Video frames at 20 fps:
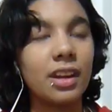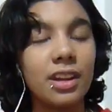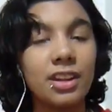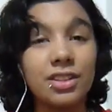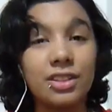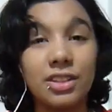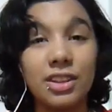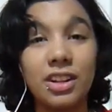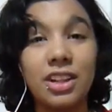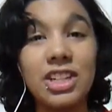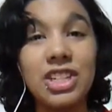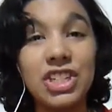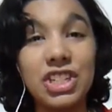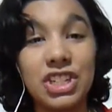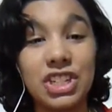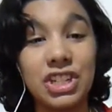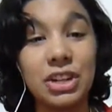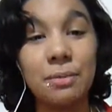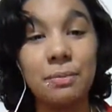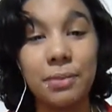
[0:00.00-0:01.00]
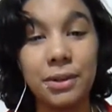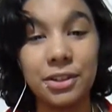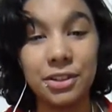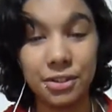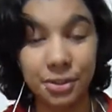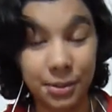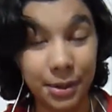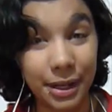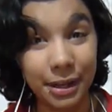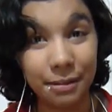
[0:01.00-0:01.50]
So let's just jump
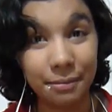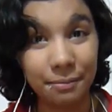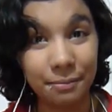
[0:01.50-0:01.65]
into it.